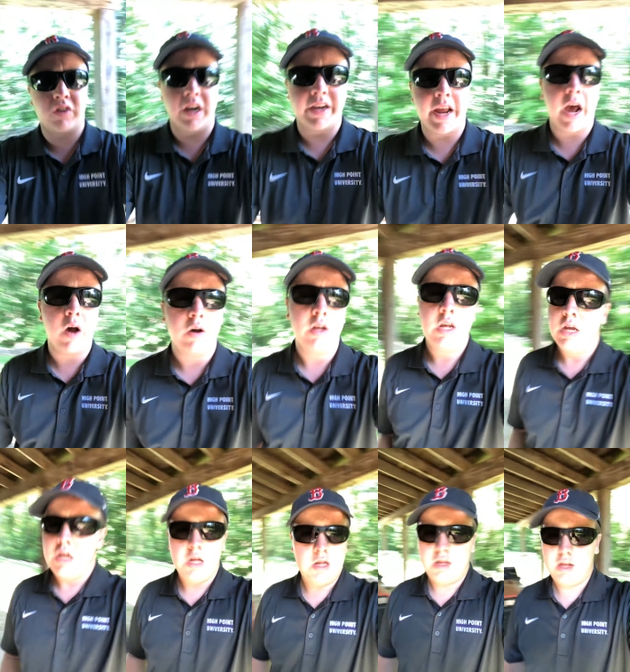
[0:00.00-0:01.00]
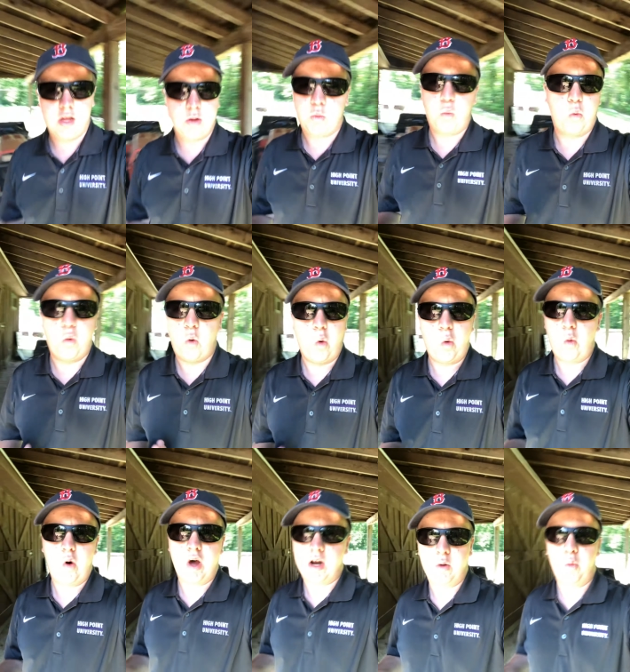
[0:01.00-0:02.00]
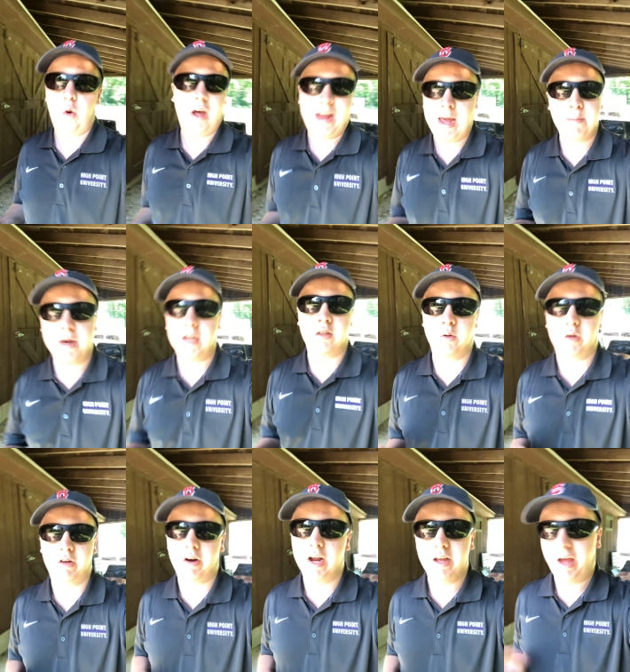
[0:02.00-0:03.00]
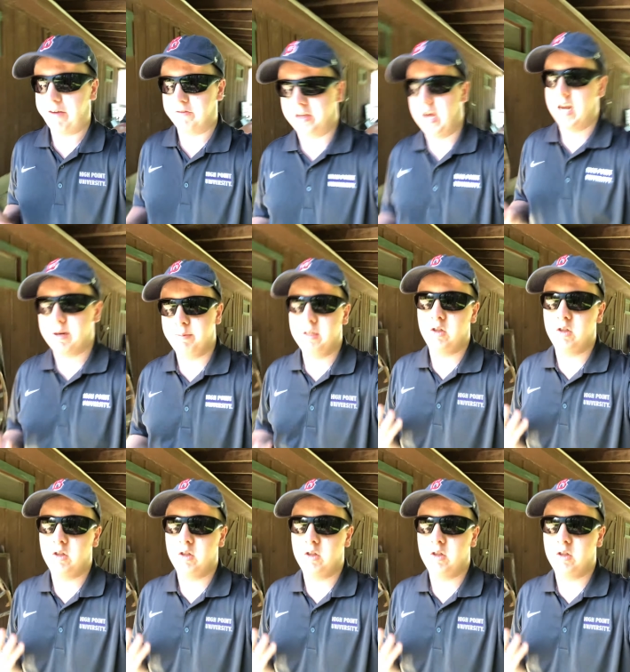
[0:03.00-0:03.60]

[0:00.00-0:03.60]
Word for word: right now, what what am I doing, right? I've got to be